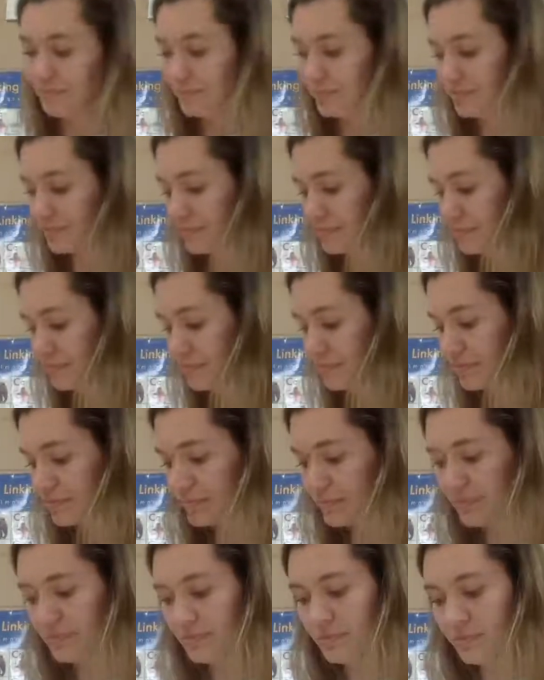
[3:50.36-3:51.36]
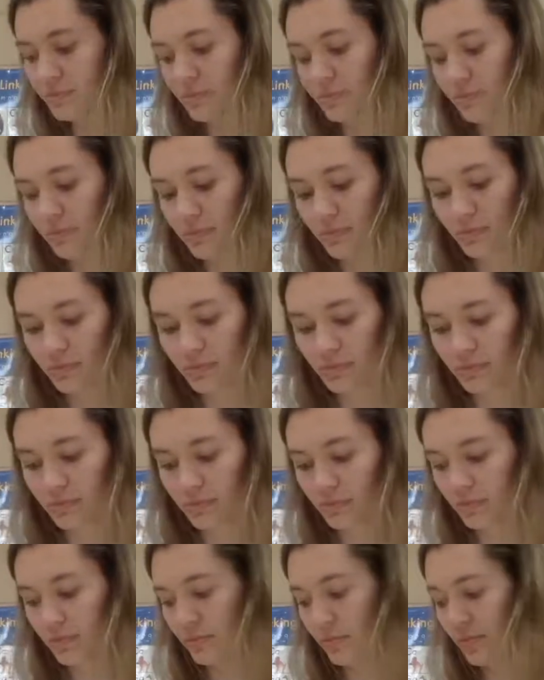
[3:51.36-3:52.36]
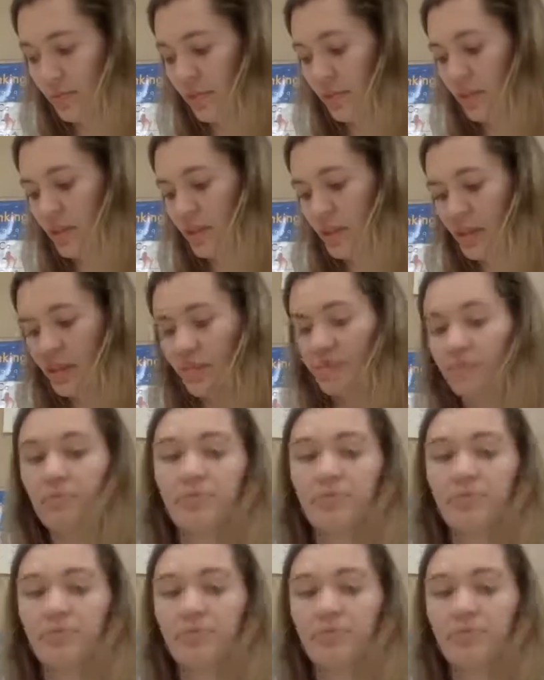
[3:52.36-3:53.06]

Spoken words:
No one is speaking in this clip.